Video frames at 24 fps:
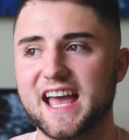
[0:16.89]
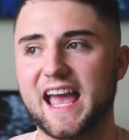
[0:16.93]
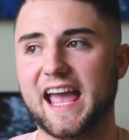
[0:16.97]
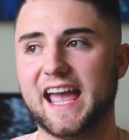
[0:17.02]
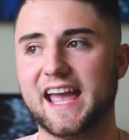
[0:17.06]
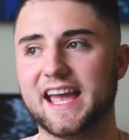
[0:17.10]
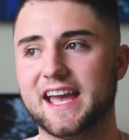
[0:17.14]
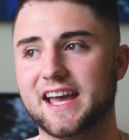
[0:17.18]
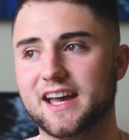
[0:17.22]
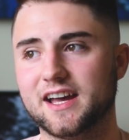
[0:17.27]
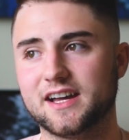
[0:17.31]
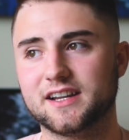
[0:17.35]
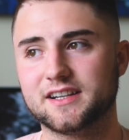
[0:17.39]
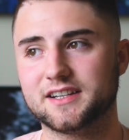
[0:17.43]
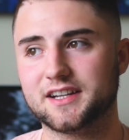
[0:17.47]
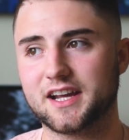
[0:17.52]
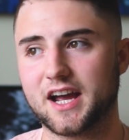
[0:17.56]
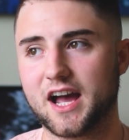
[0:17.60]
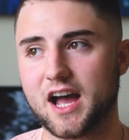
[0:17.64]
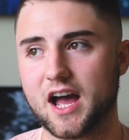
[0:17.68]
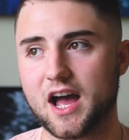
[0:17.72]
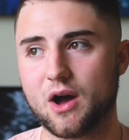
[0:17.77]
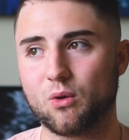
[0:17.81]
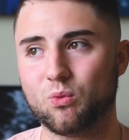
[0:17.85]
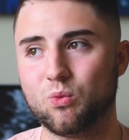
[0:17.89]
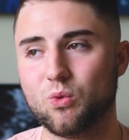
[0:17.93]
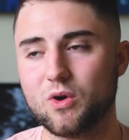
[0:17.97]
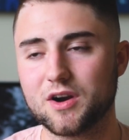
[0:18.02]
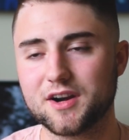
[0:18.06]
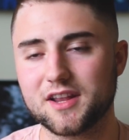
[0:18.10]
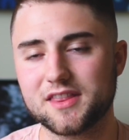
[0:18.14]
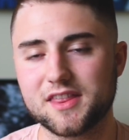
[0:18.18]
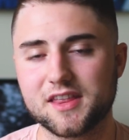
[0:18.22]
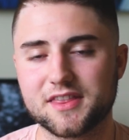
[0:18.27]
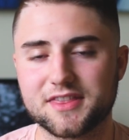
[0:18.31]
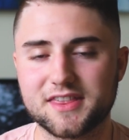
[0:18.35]
And one
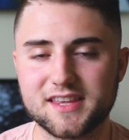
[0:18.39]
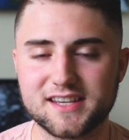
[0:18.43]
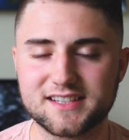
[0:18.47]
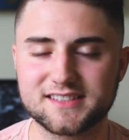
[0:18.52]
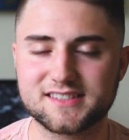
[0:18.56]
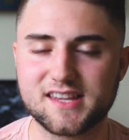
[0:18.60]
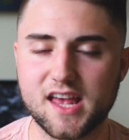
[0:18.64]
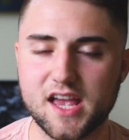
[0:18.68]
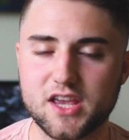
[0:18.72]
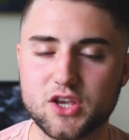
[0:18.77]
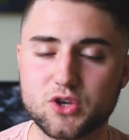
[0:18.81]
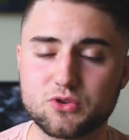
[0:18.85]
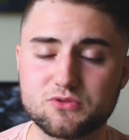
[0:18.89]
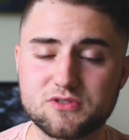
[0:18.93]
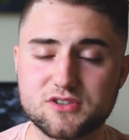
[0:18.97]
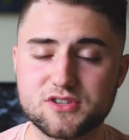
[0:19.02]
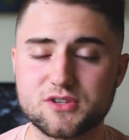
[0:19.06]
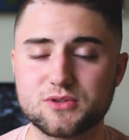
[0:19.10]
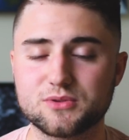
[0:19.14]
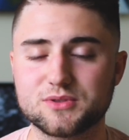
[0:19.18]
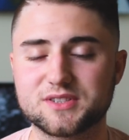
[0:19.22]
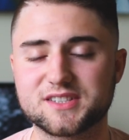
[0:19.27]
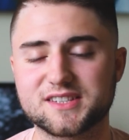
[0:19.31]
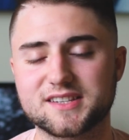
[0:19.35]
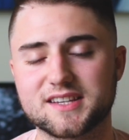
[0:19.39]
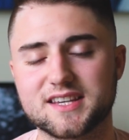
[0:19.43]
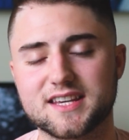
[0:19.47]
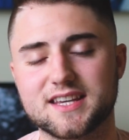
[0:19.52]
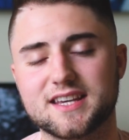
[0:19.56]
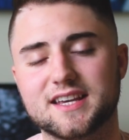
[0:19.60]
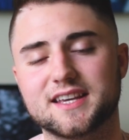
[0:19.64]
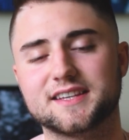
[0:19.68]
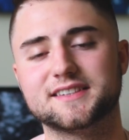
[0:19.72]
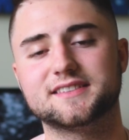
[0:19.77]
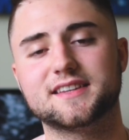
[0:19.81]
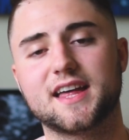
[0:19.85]
of the things that you do
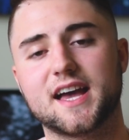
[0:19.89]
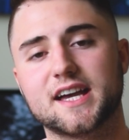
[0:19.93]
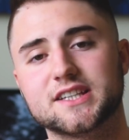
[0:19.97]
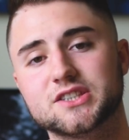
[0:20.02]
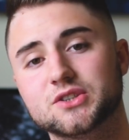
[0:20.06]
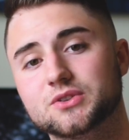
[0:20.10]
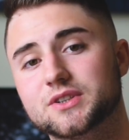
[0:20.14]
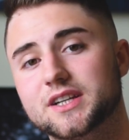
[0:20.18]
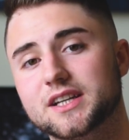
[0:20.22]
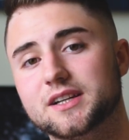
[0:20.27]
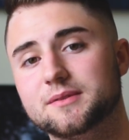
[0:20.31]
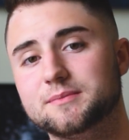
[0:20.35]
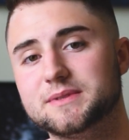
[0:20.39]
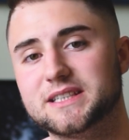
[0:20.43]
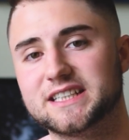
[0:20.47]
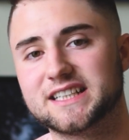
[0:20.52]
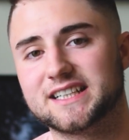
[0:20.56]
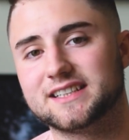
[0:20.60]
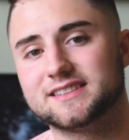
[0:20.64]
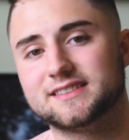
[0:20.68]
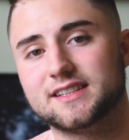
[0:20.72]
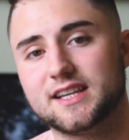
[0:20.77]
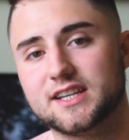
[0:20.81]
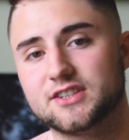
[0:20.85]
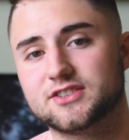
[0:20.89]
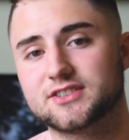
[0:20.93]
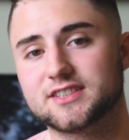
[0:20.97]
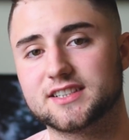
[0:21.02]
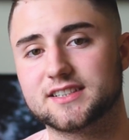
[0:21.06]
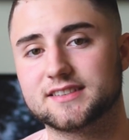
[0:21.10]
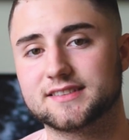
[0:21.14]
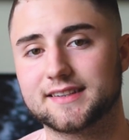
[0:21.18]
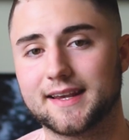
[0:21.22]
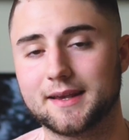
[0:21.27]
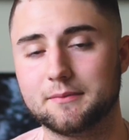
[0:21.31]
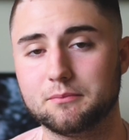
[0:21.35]
see is that you get immunizations.